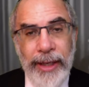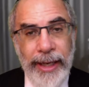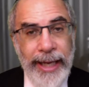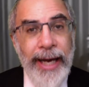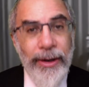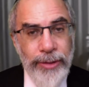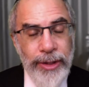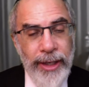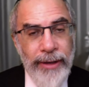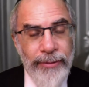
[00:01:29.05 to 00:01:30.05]
account
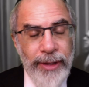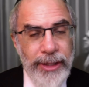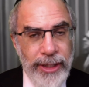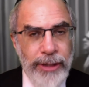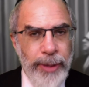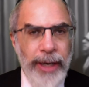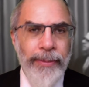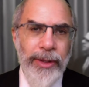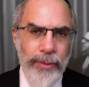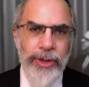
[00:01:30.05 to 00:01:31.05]
of his
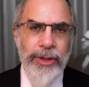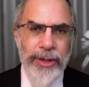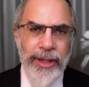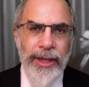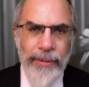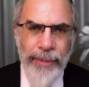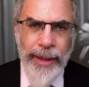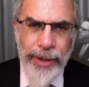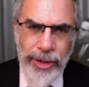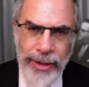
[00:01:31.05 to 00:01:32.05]
experiment, which is
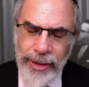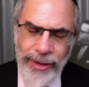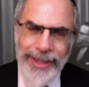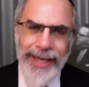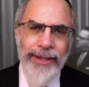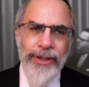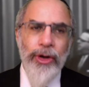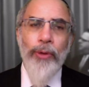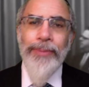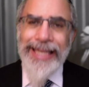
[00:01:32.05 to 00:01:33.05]
published under the title
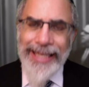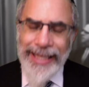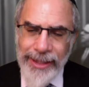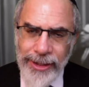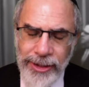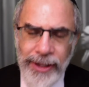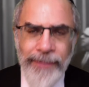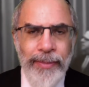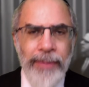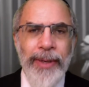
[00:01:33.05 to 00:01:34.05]
Obedience.
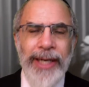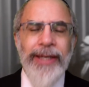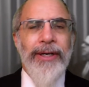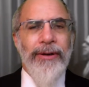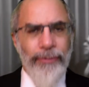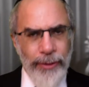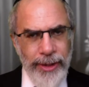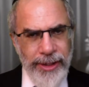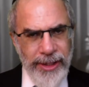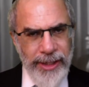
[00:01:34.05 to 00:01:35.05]
But for
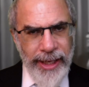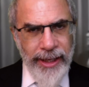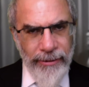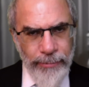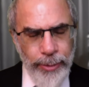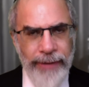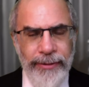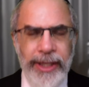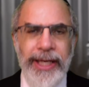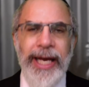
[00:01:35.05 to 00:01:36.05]
the sake of
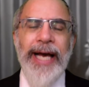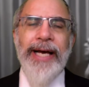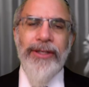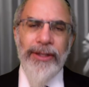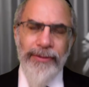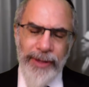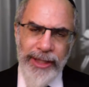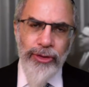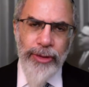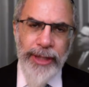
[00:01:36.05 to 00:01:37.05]
brevity and of an
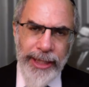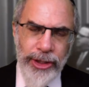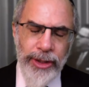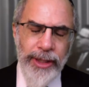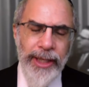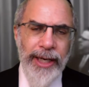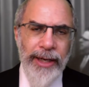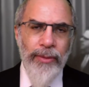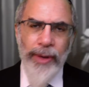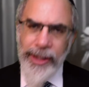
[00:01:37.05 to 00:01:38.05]
introduction, I
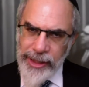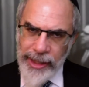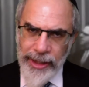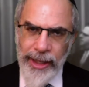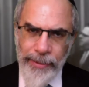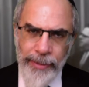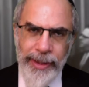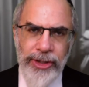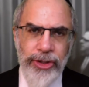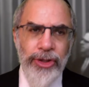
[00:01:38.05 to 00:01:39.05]
want to take a couple
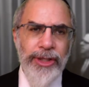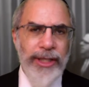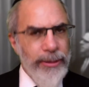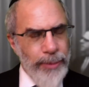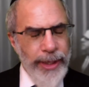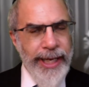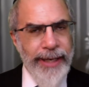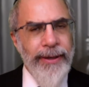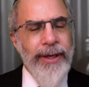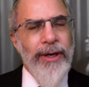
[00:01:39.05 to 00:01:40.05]
minutes and just
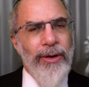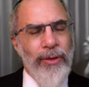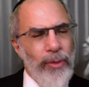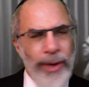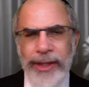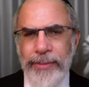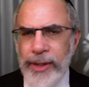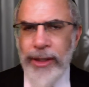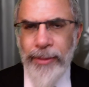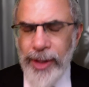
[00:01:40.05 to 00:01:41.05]
explain what the
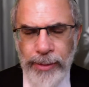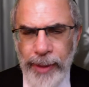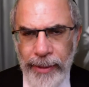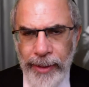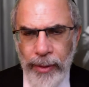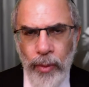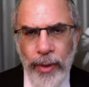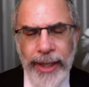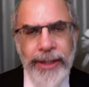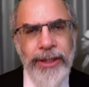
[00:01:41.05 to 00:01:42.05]
Milgram experiment
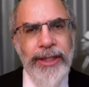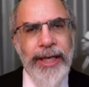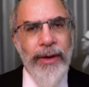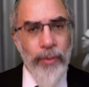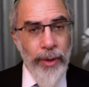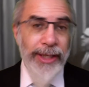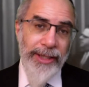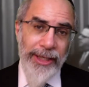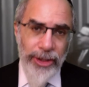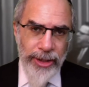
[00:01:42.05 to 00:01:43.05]
was and what it
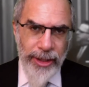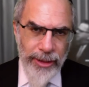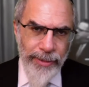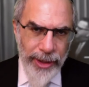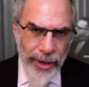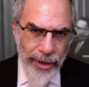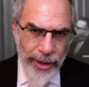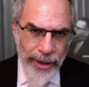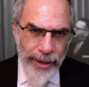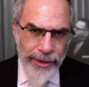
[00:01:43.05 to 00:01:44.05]
teaches us about the
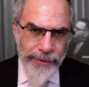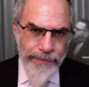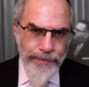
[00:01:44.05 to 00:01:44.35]
Holocaust.